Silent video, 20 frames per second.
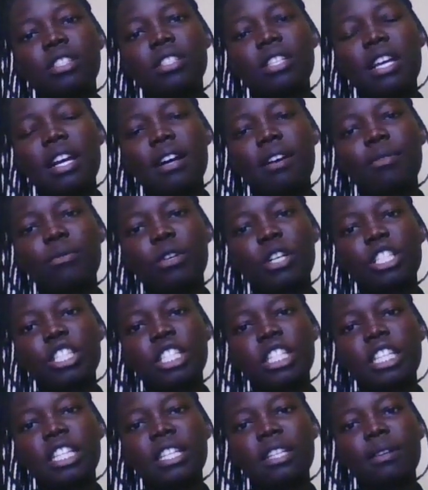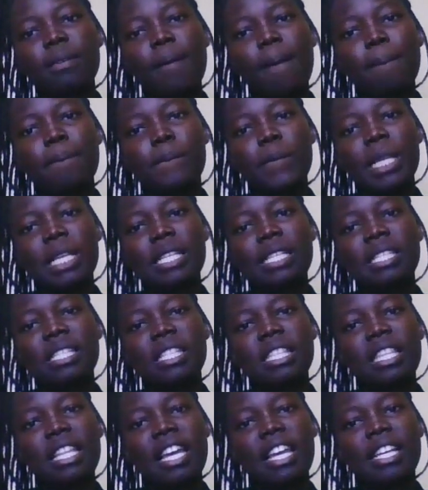watching. Please
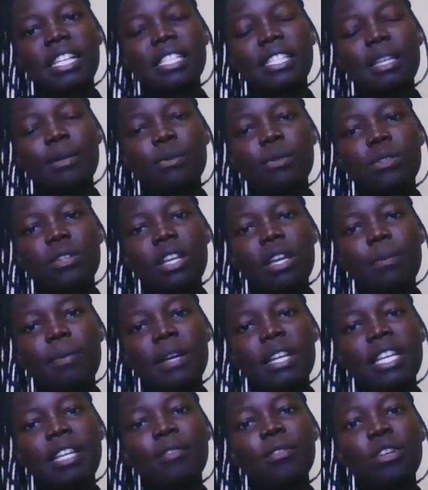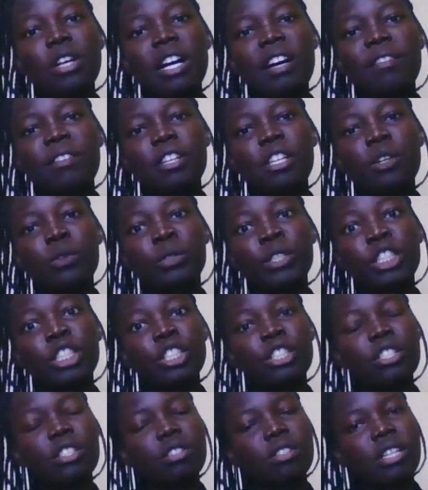like, subscribe, and if you have any
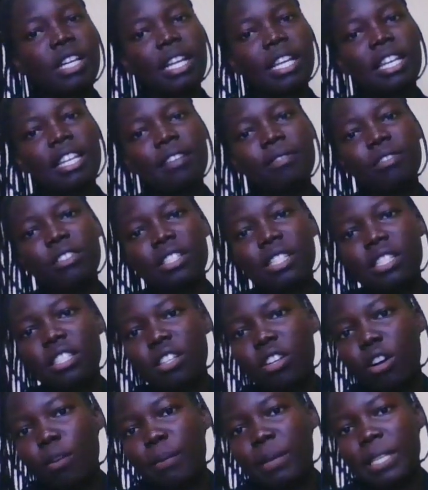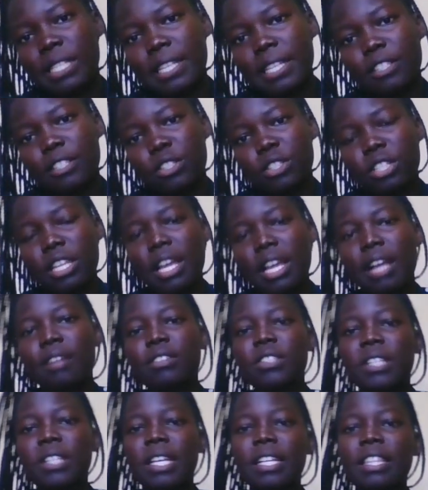questions, you can leave in the comment section. I'll
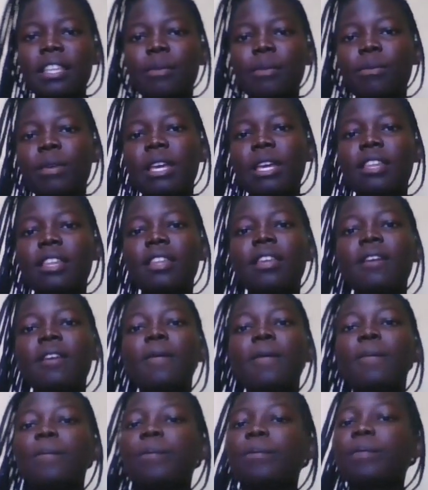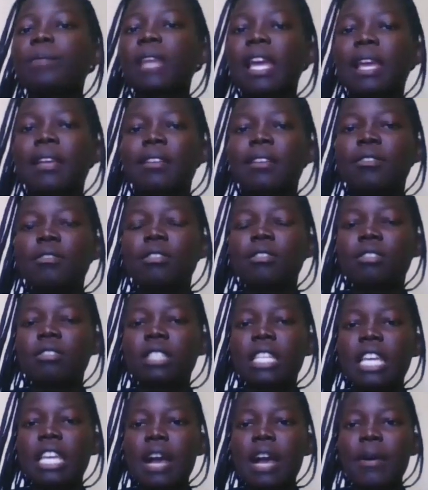check them and I
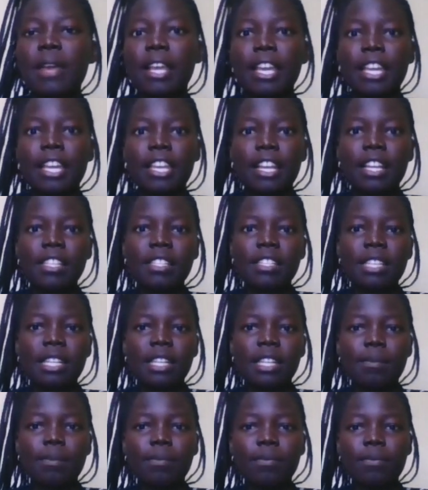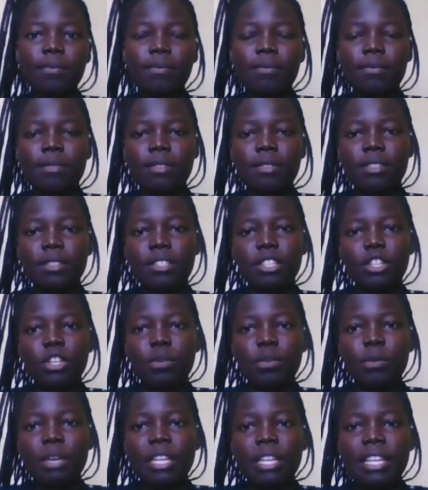see how I can answer them. See you
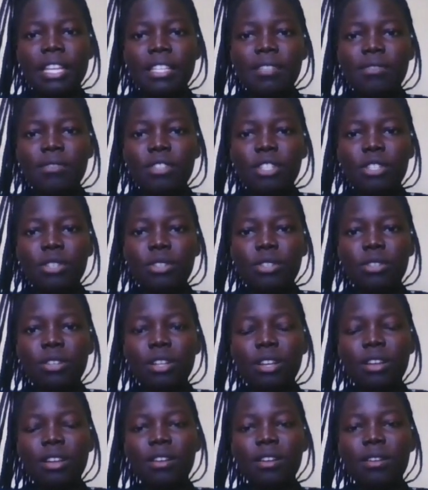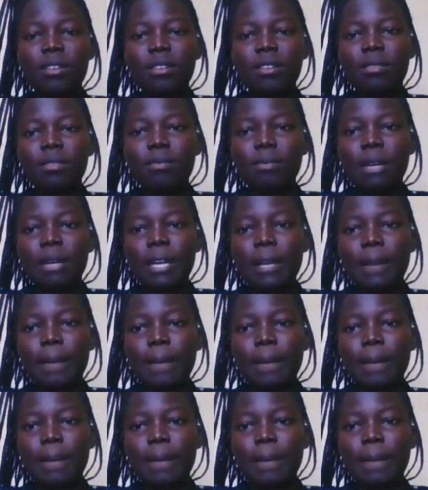in my next video. Bye.